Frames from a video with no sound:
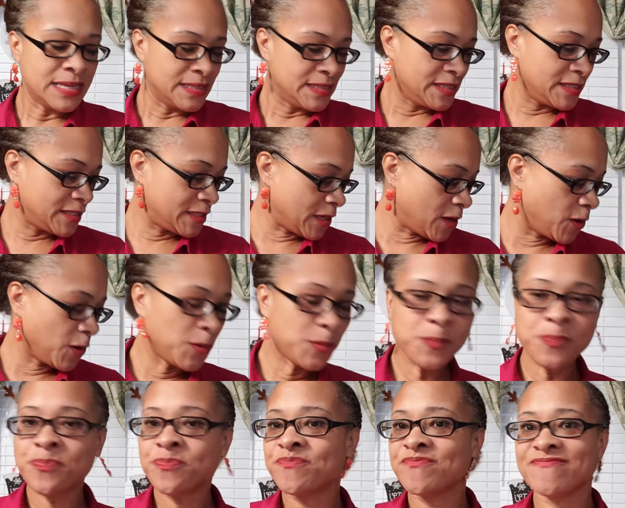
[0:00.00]
So
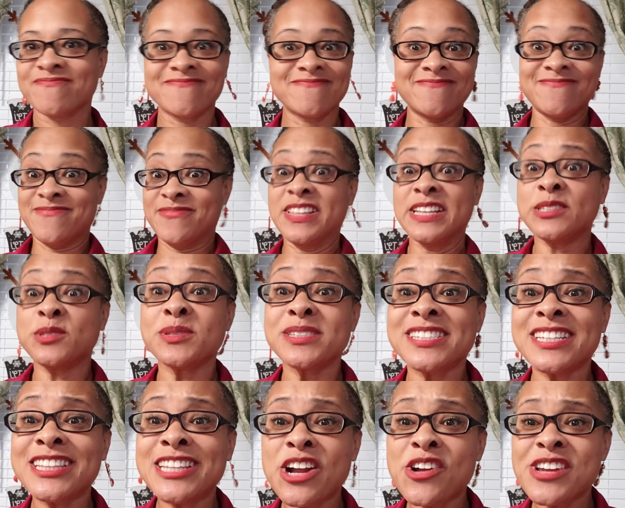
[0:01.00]
this was
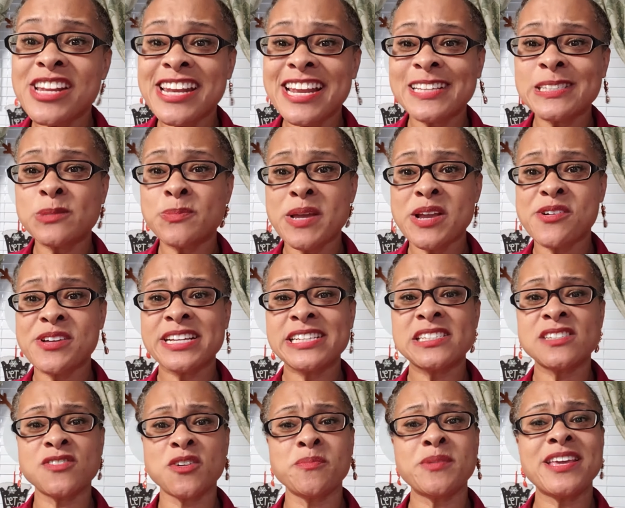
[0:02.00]
a learning
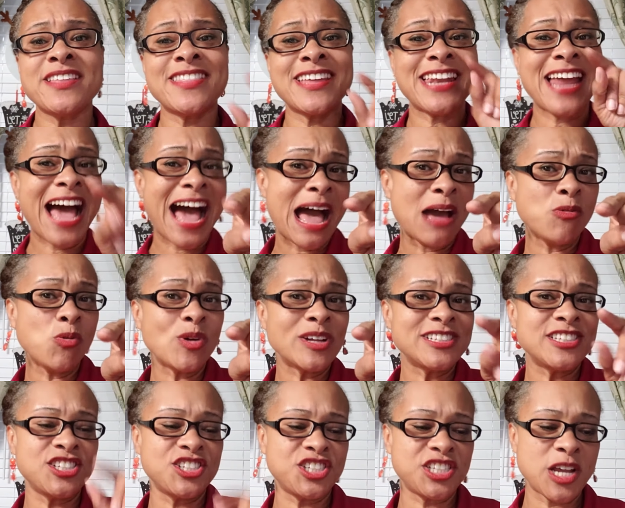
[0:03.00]
experience for me that I want
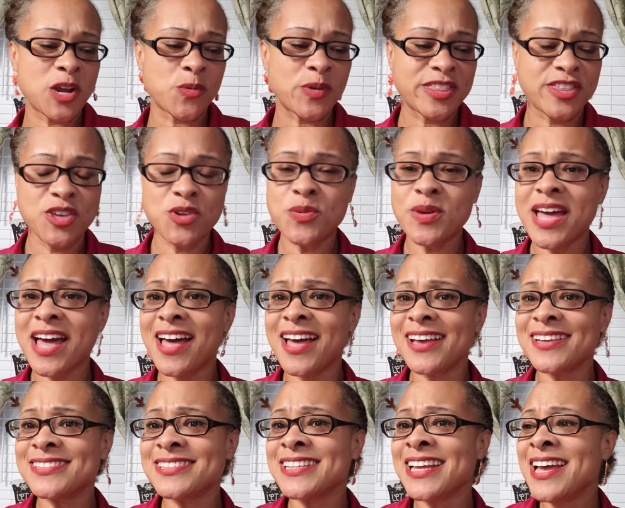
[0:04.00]
to share with you
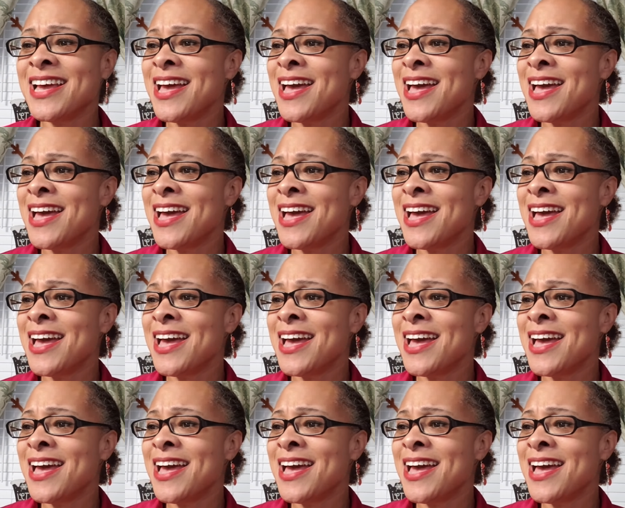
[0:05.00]
guys.